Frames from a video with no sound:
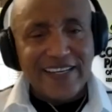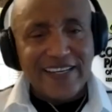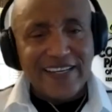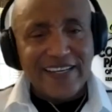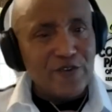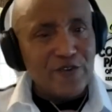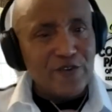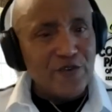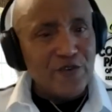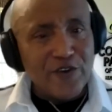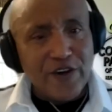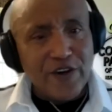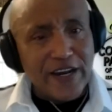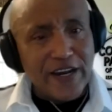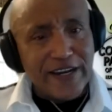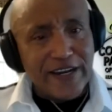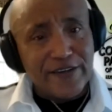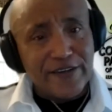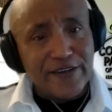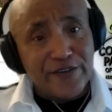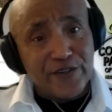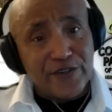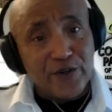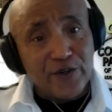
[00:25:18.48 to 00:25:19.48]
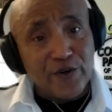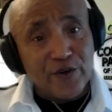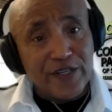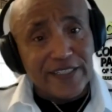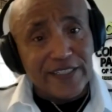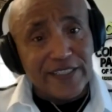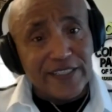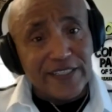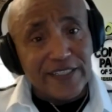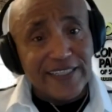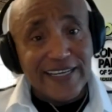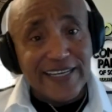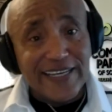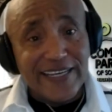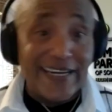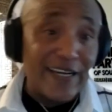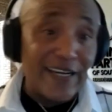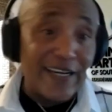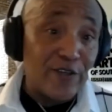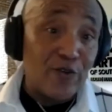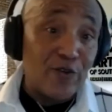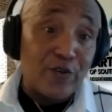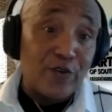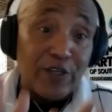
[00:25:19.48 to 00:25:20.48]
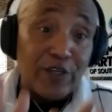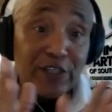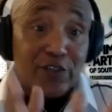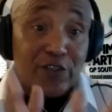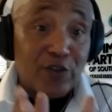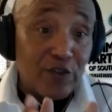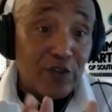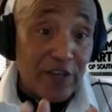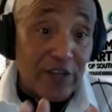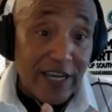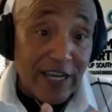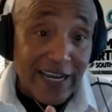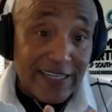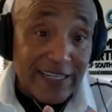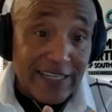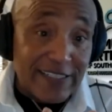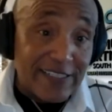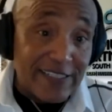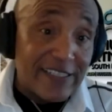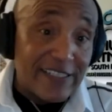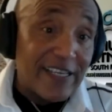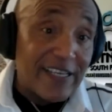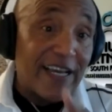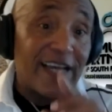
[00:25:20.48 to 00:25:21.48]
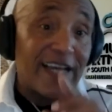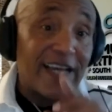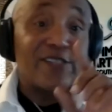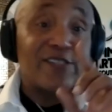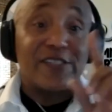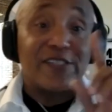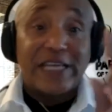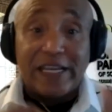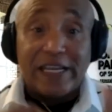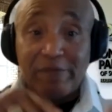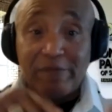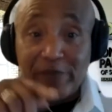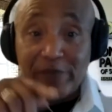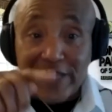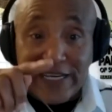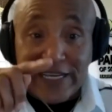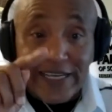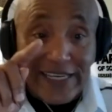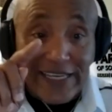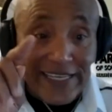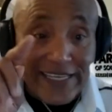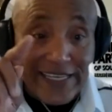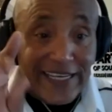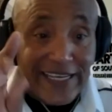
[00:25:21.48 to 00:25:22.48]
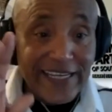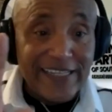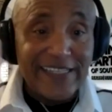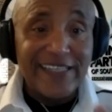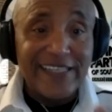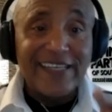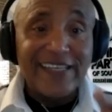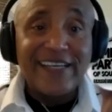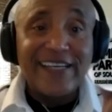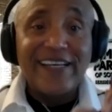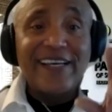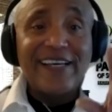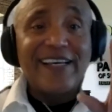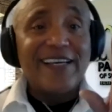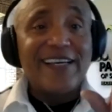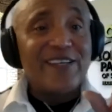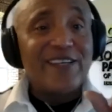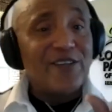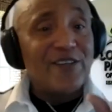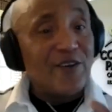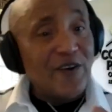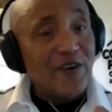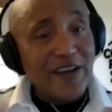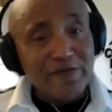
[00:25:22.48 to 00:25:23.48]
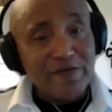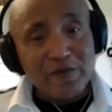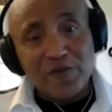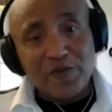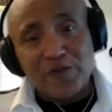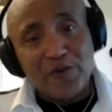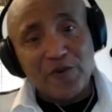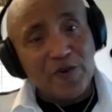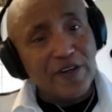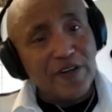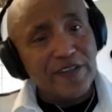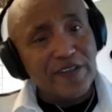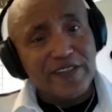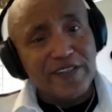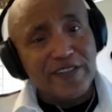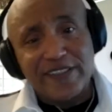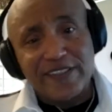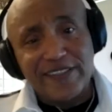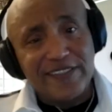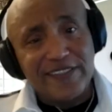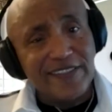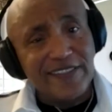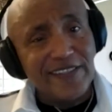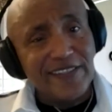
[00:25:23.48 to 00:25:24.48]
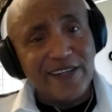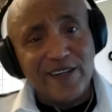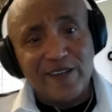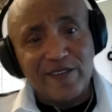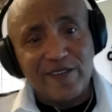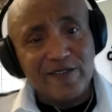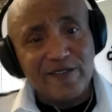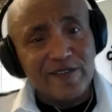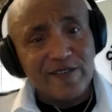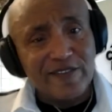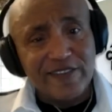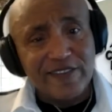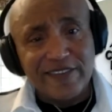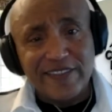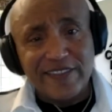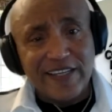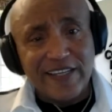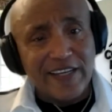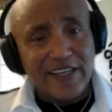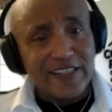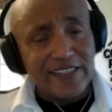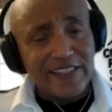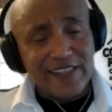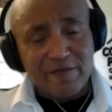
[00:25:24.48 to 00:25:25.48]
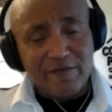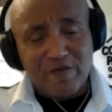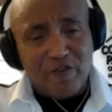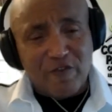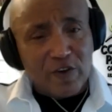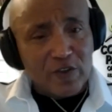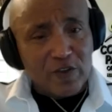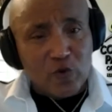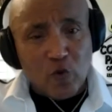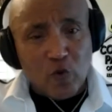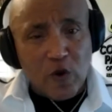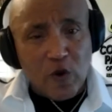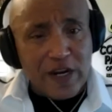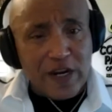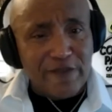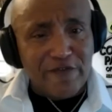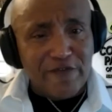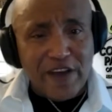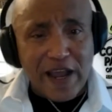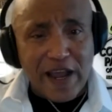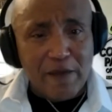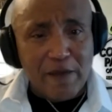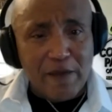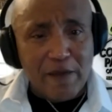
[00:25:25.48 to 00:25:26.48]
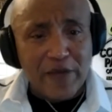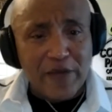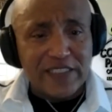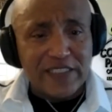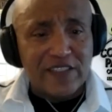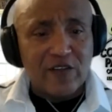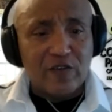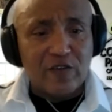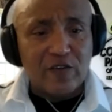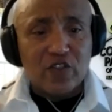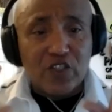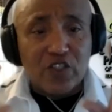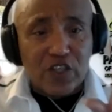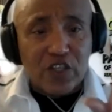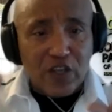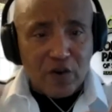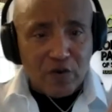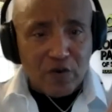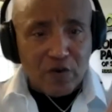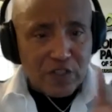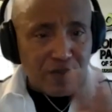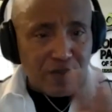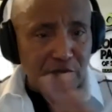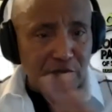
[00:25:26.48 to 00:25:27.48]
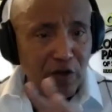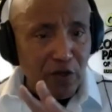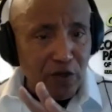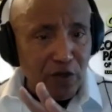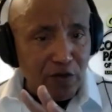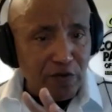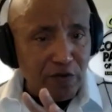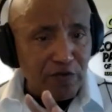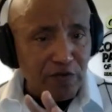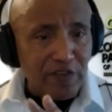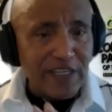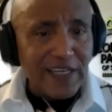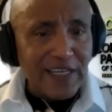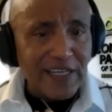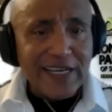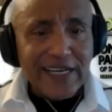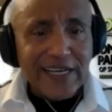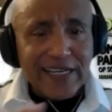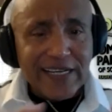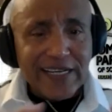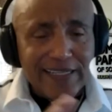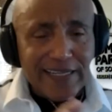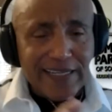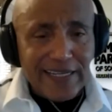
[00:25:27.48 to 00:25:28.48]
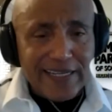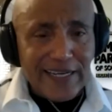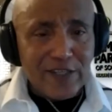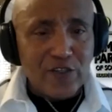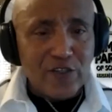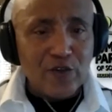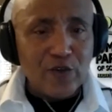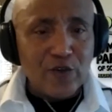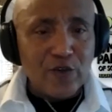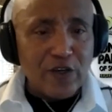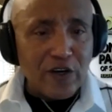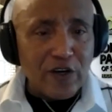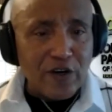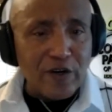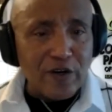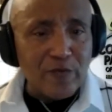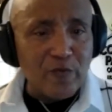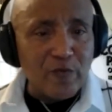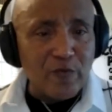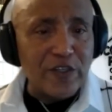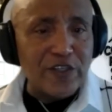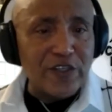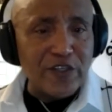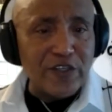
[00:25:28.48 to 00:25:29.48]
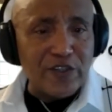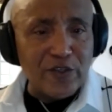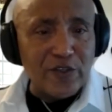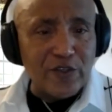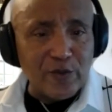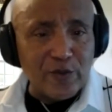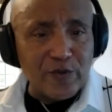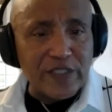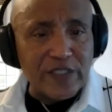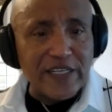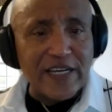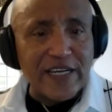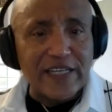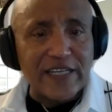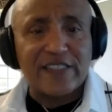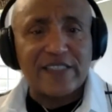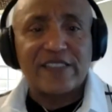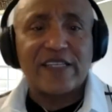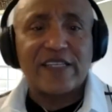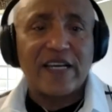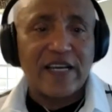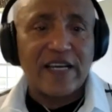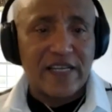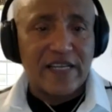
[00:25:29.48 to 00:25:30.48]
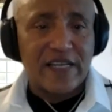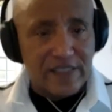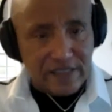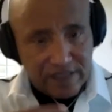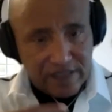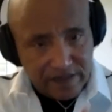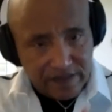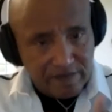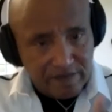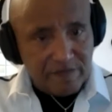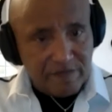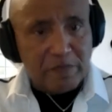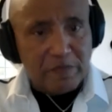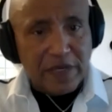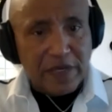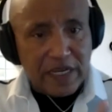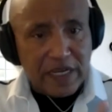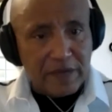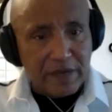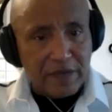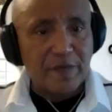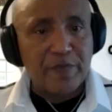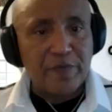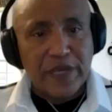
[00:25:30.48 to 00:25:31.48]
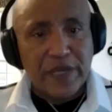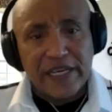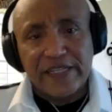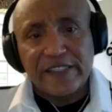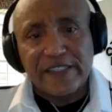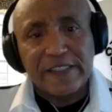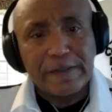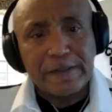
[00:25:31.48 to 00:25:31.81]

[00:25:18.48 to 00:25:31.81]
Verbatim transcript: And now you know how to do it. And now you get to your exercise, same thing again. You don't have to do it, you know, uh, for 25 minutes. It'll slow and smooth. Then as you learn what to do with the exercise, pick up the pace.